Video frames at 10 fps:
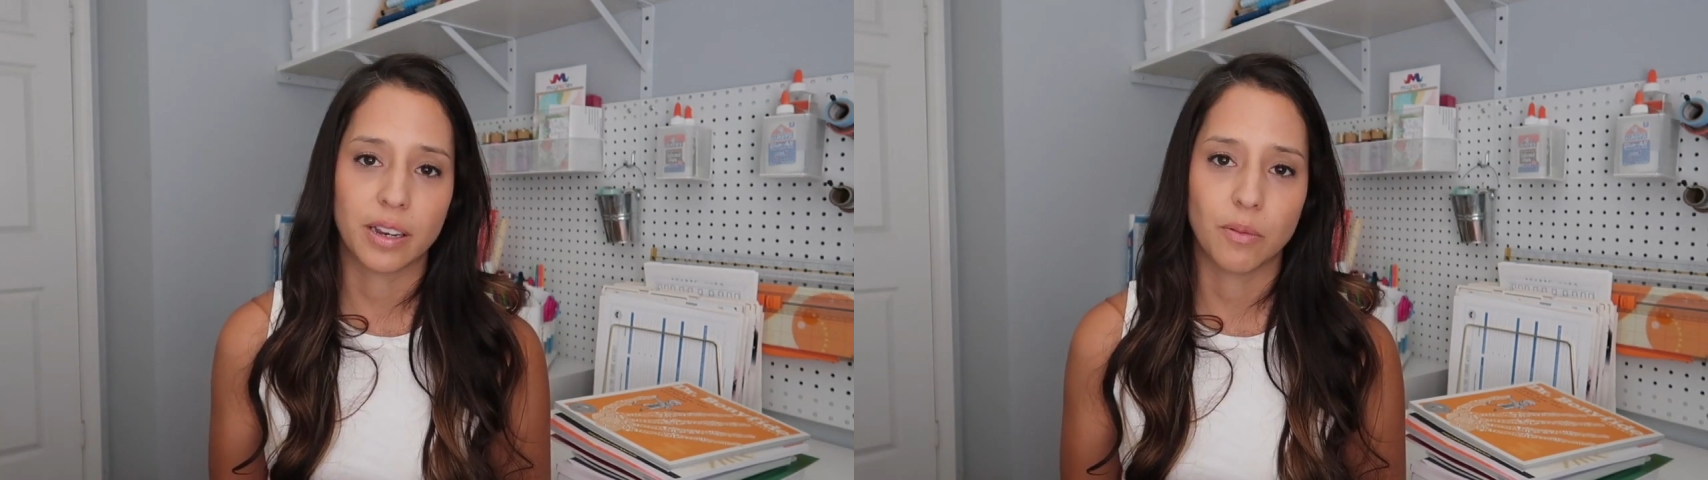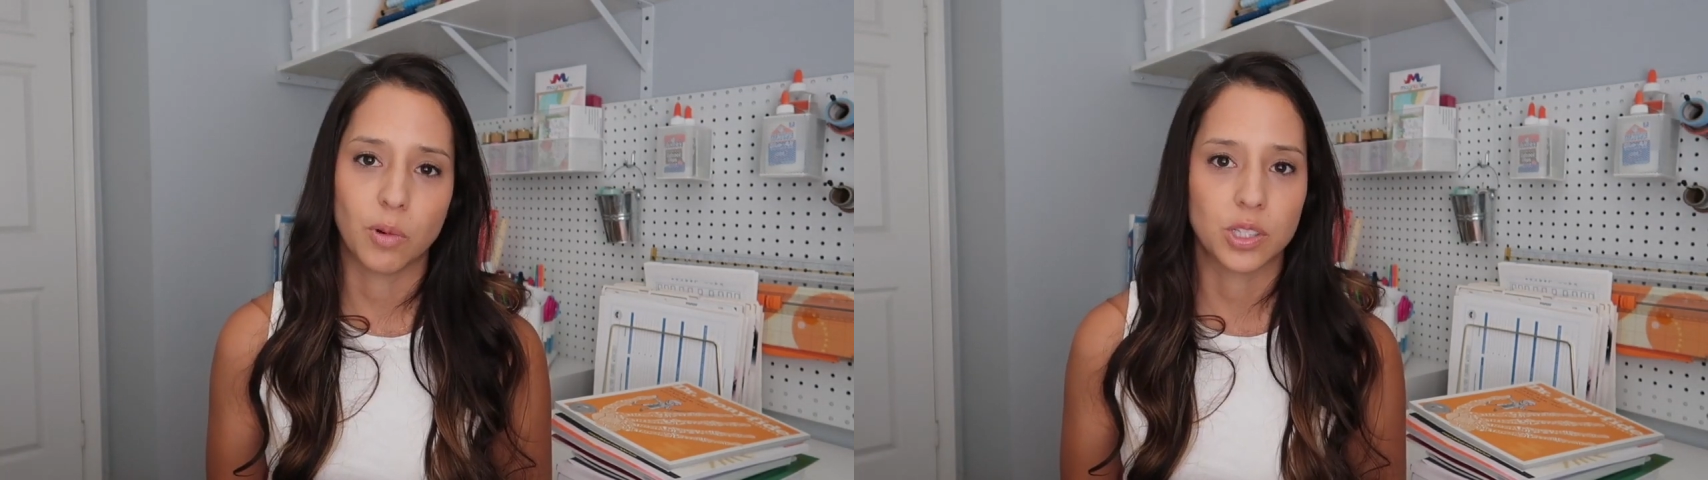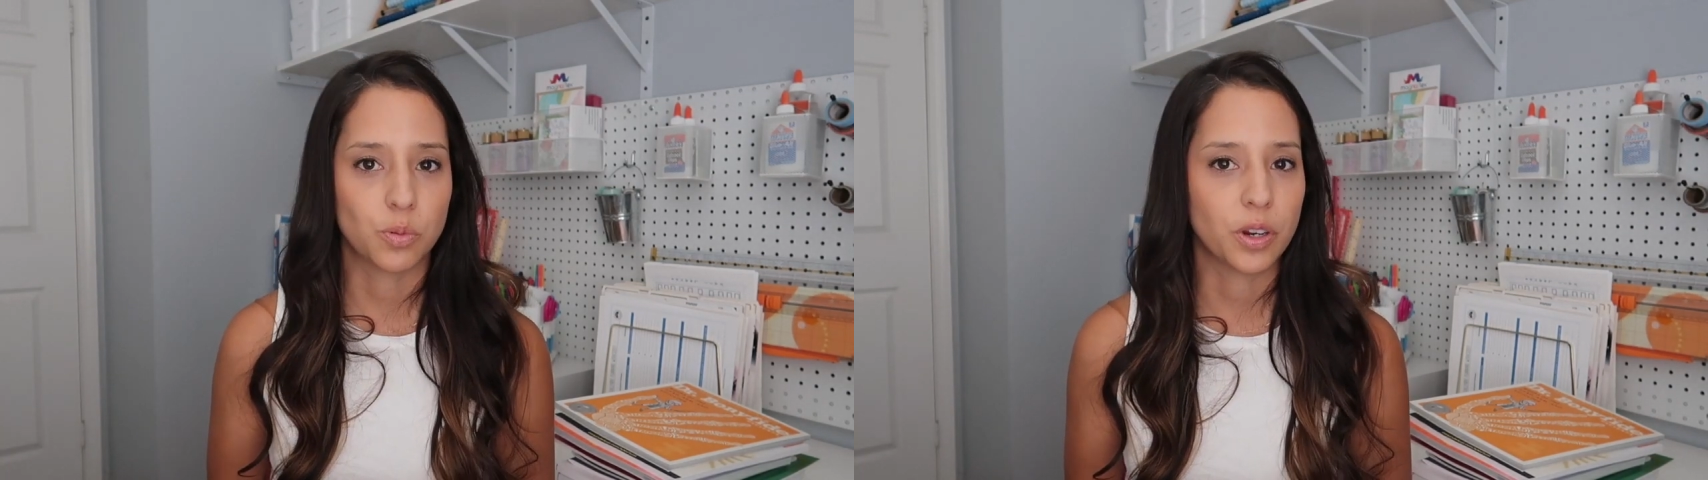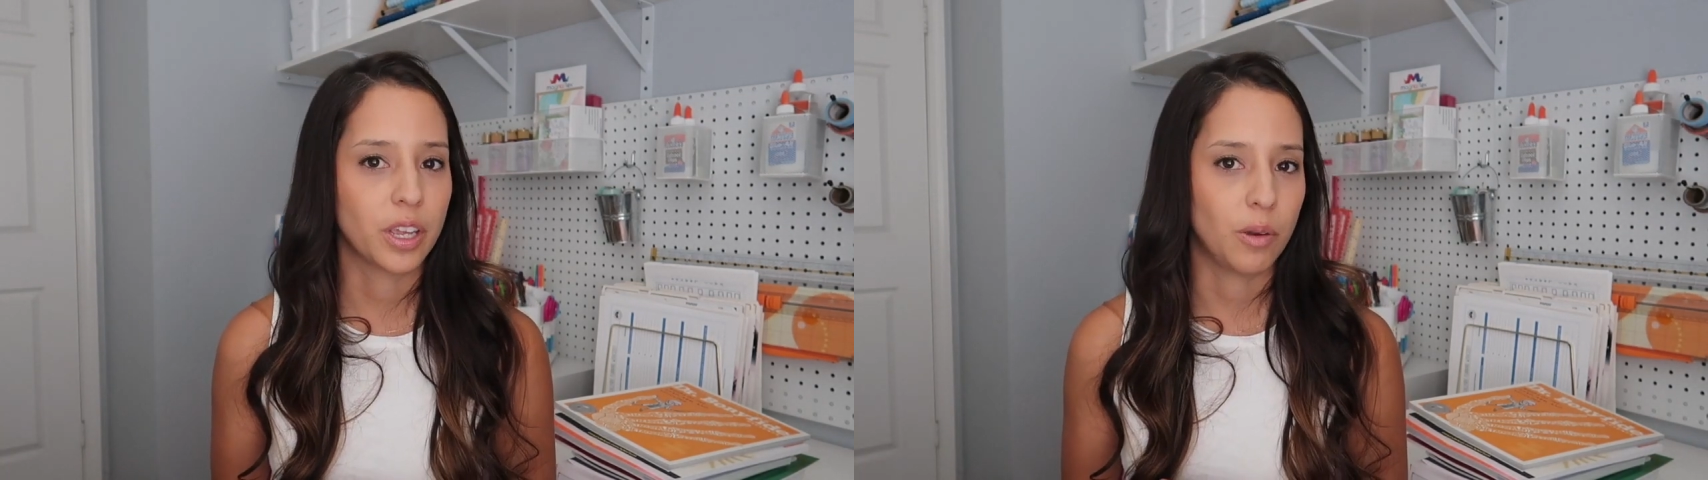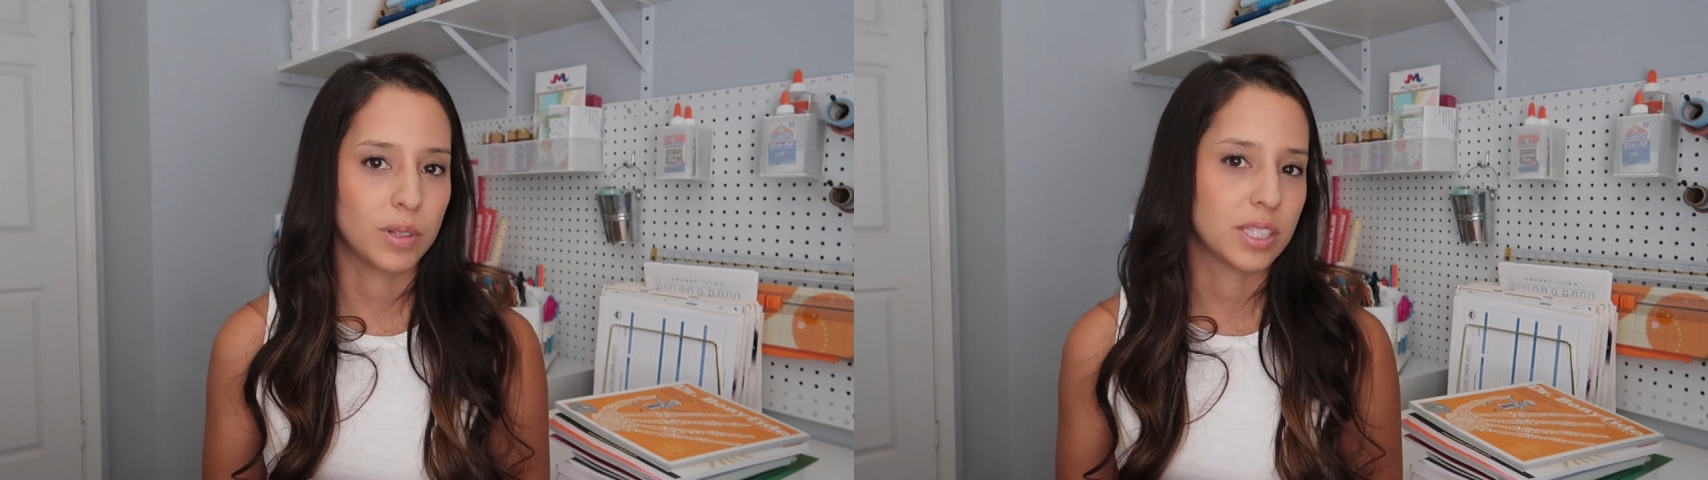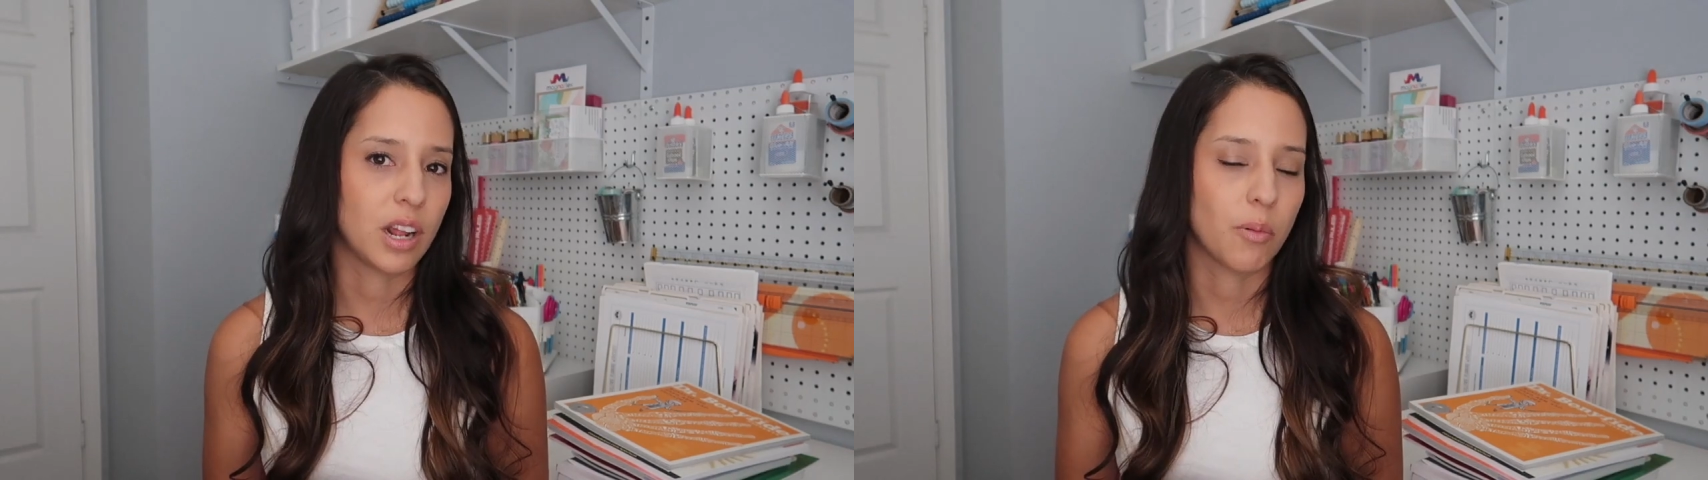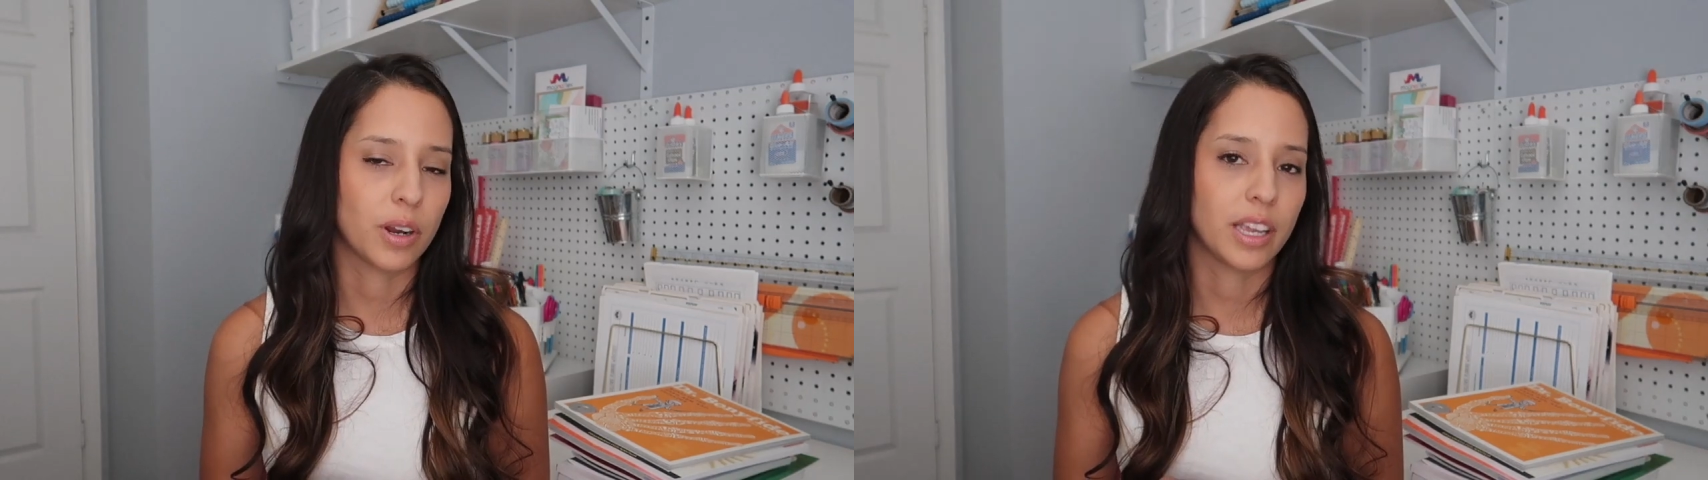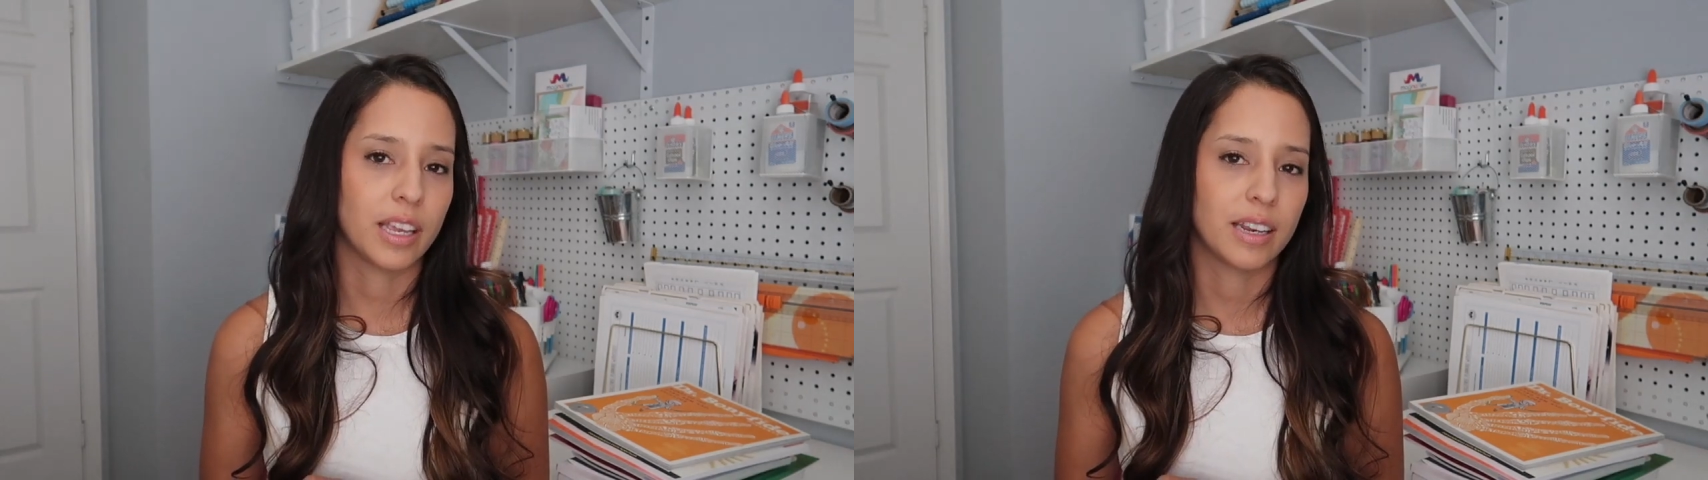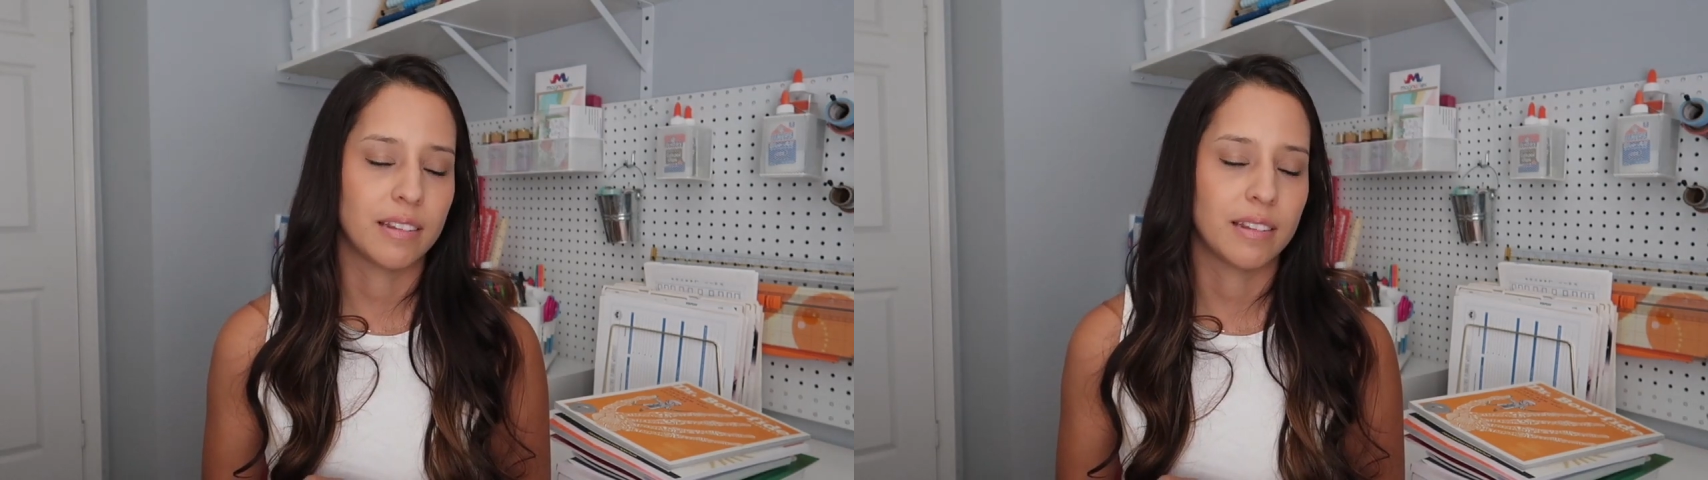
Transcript: and what's working, what's not working,